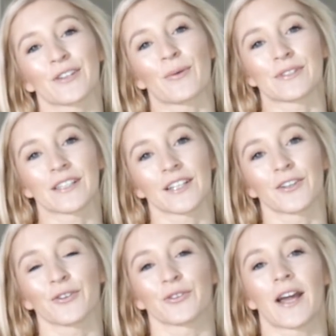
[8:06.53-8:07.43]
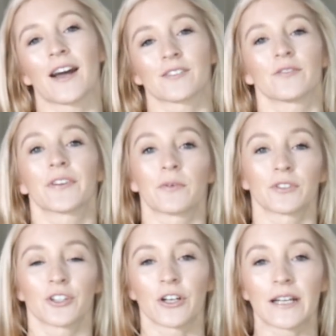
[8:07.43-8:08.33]
so I wasn't gonna go through the hassle of like
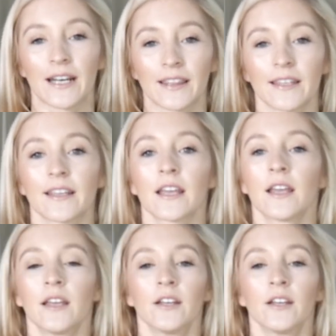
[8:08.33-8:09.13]
returning anything.